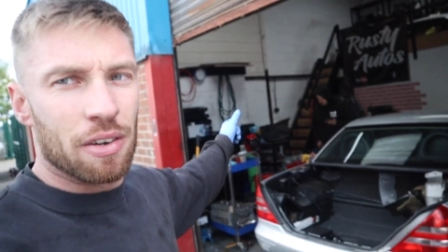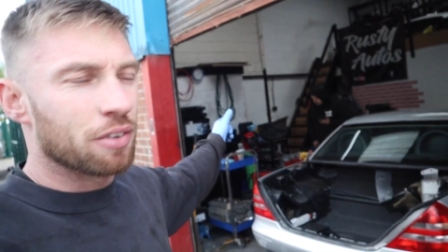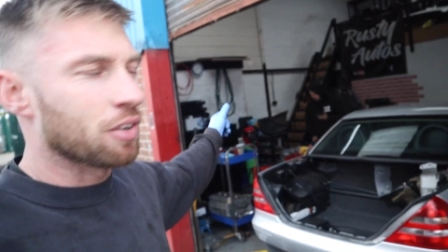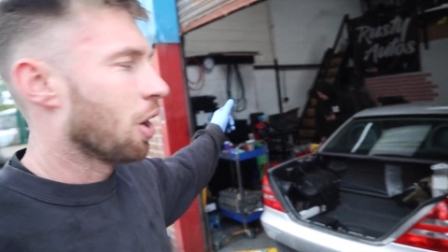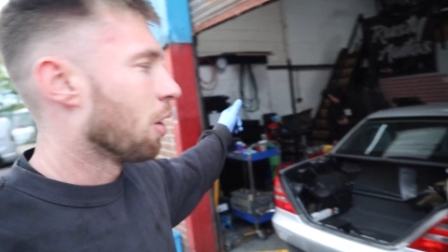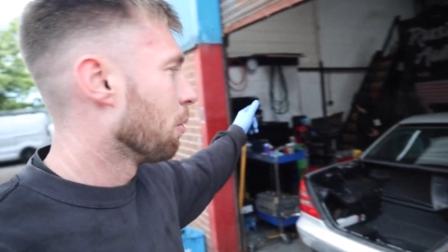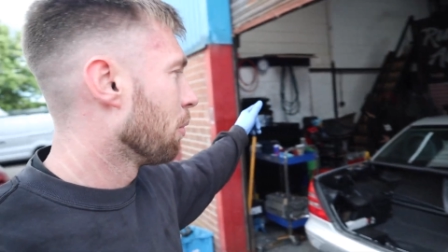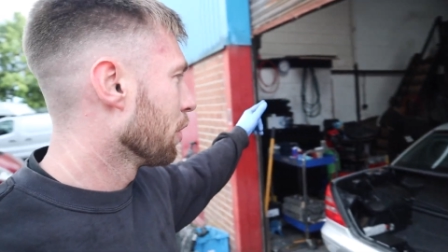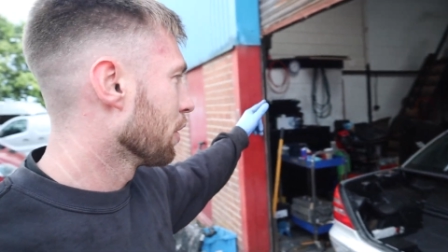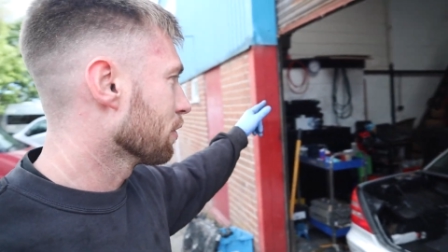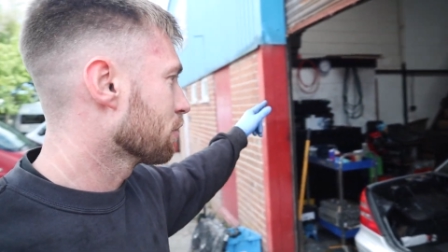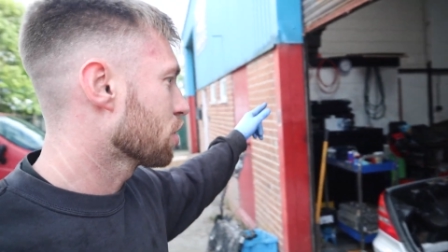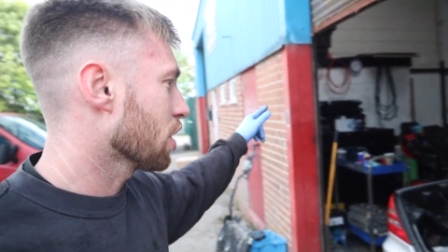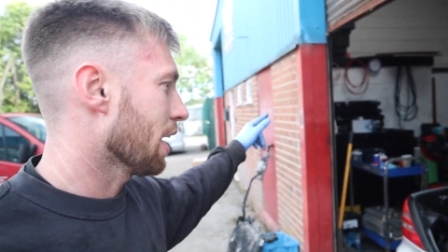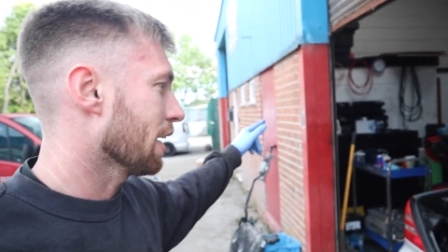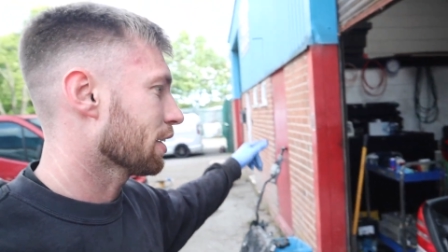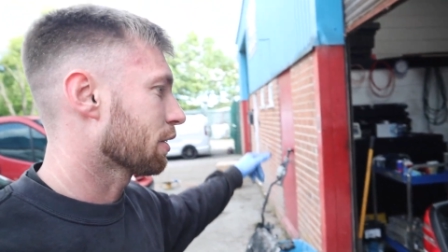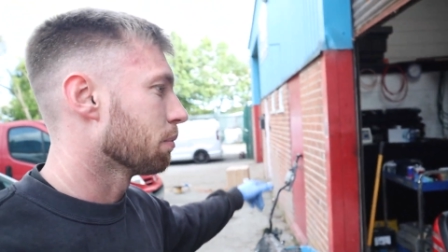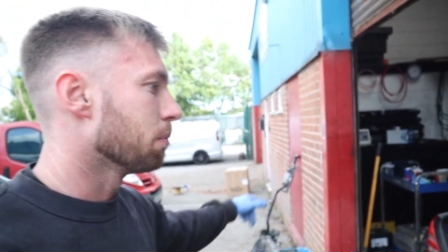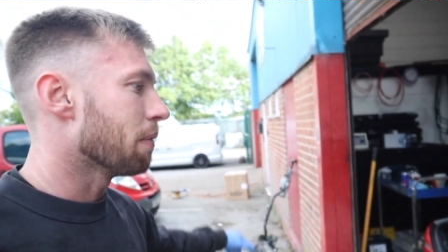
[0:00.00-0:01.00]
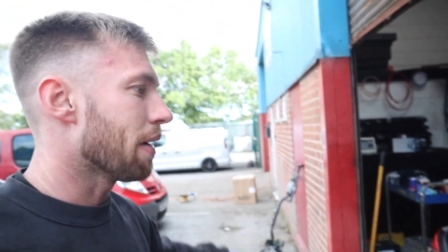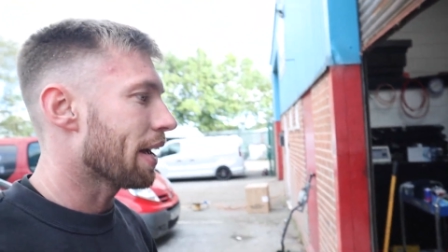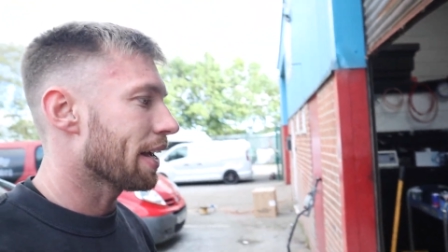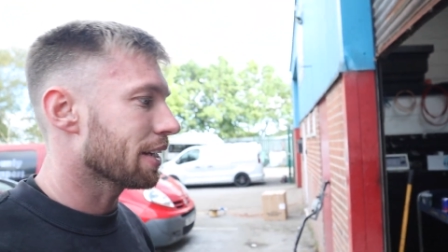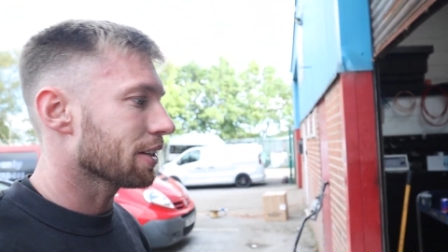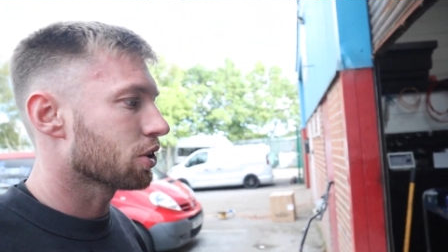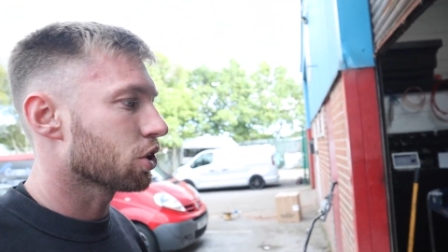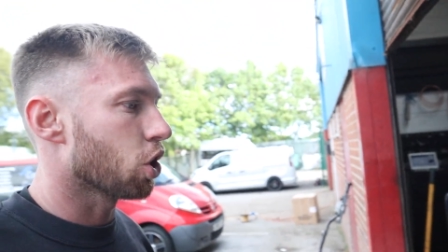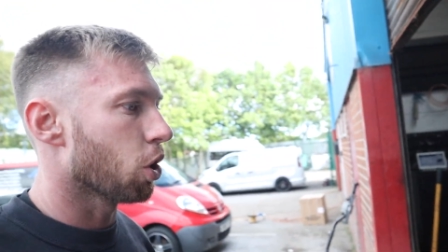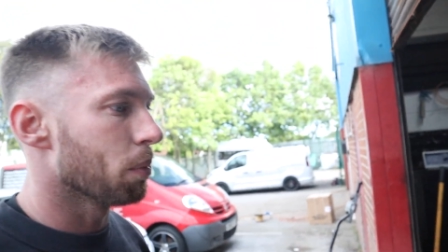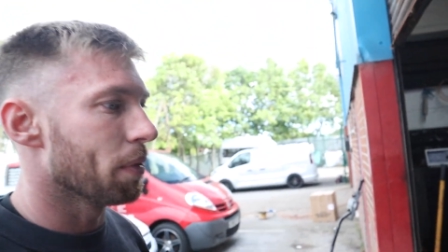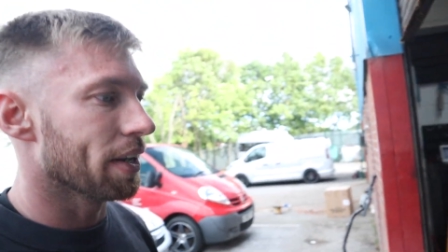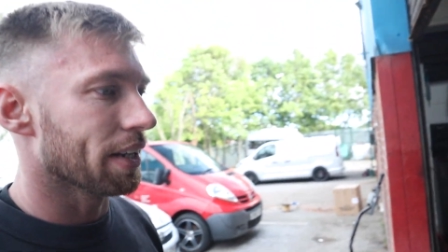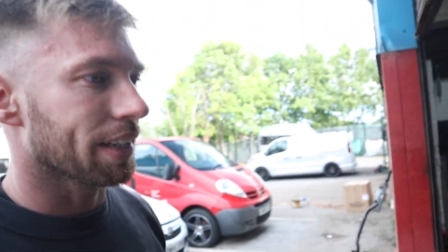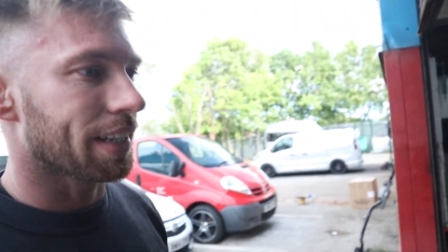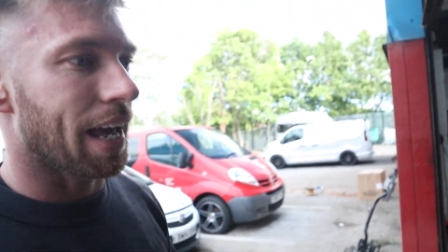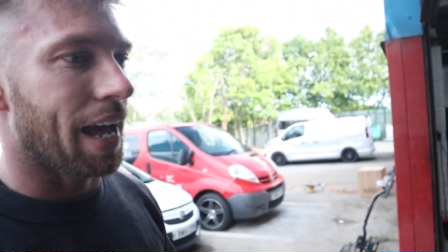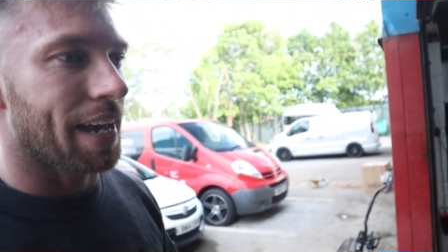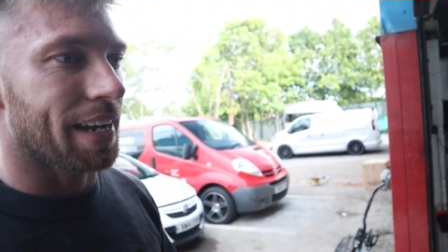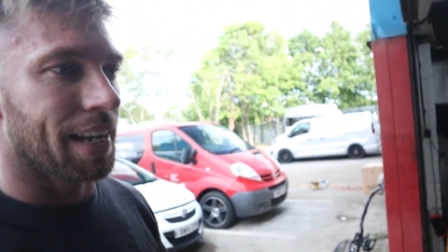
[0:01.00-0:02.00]
We've got one of Jack's mates coming,
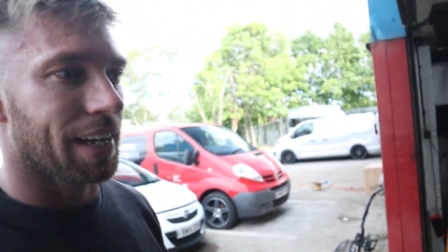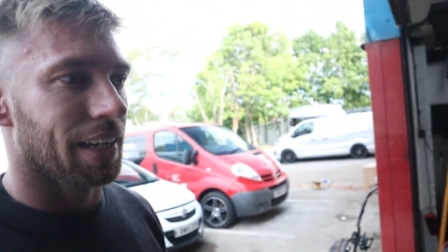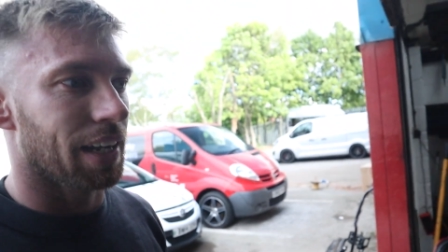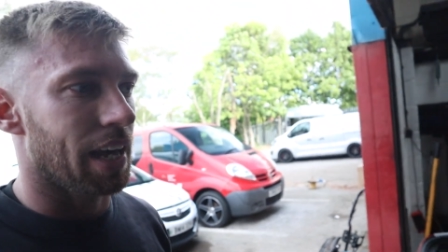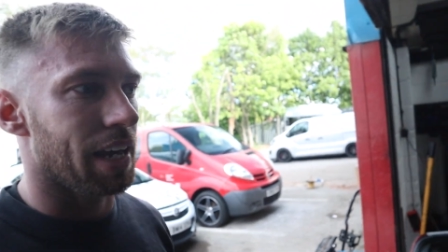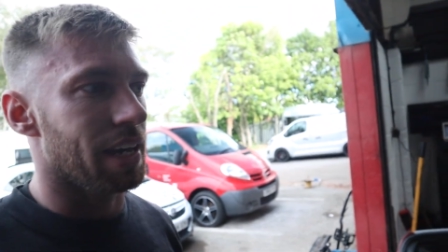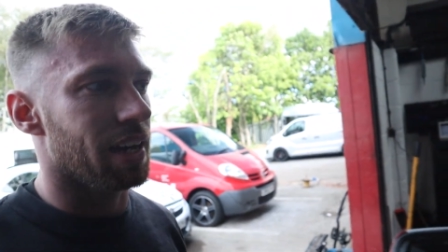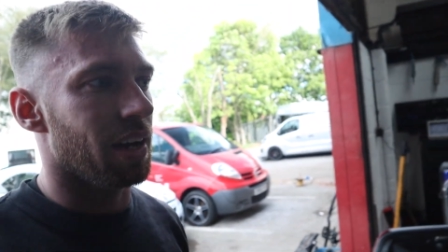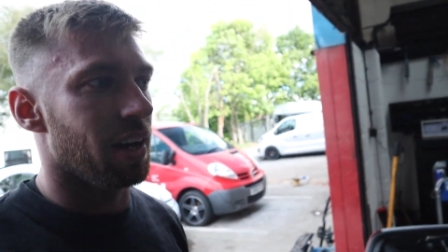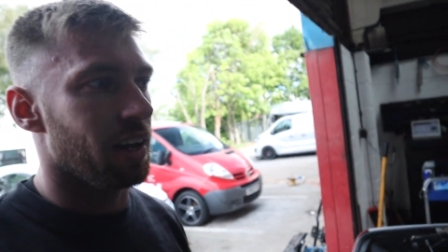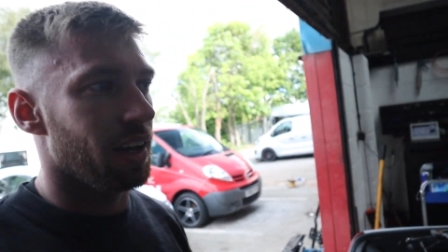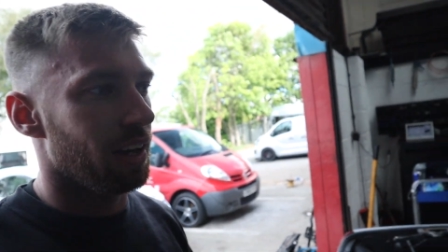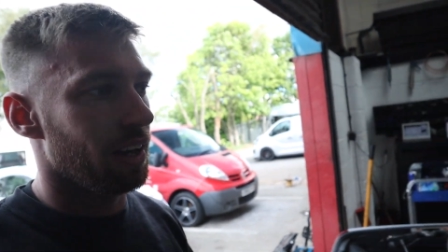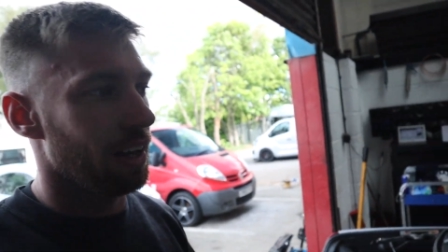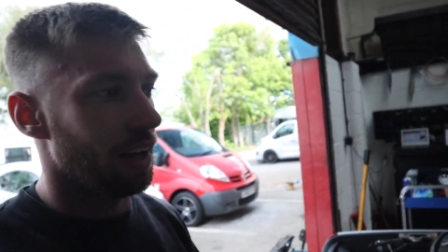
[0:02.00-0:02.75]
getting it later.